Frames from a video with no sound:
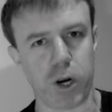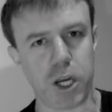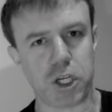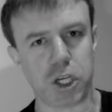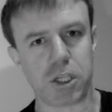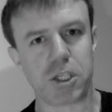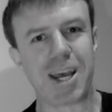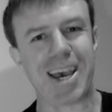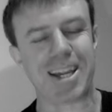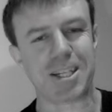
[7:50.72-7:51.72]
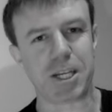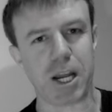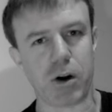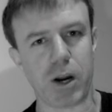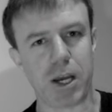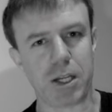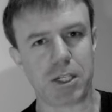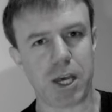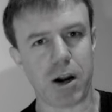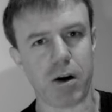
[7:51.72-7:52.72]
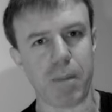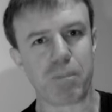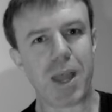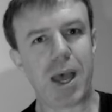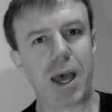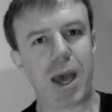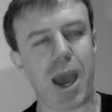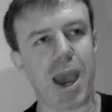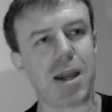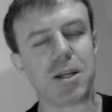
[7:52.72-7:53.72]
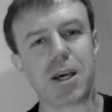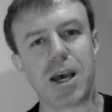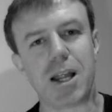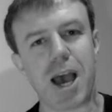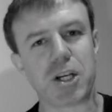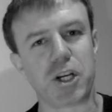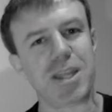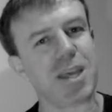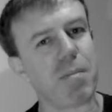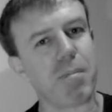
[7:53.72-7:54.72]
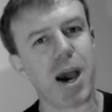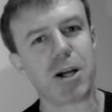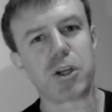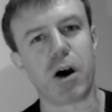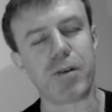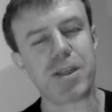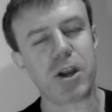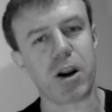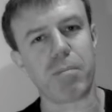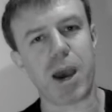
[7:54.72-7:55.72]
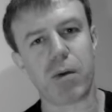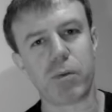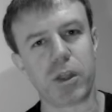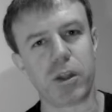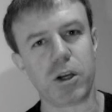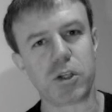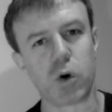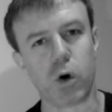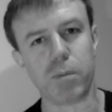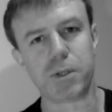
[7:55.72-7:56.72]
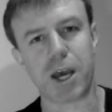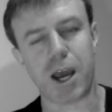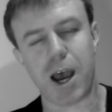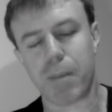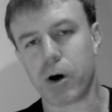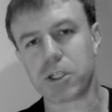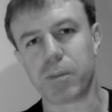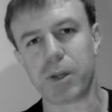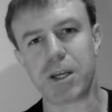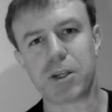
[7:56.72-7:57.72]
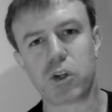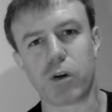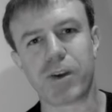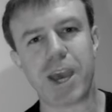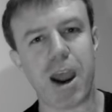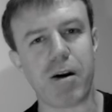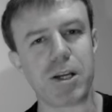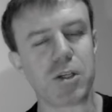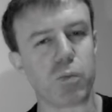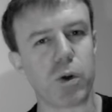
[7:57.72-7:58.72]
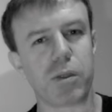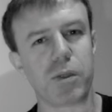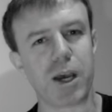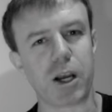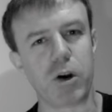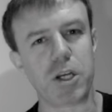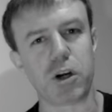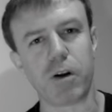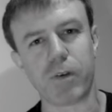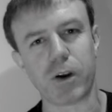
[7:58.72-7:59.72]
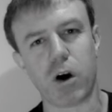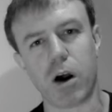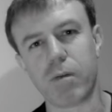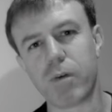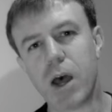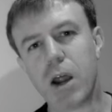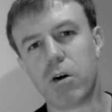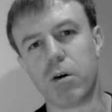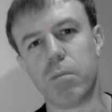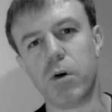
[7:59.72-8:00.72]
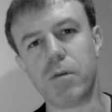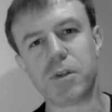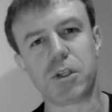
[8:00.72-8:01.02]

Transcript: creatures, etc., etc and uh, actually the amount of etheric matter within those orbs uh, possibly sort of carries with a creature if it kind of removes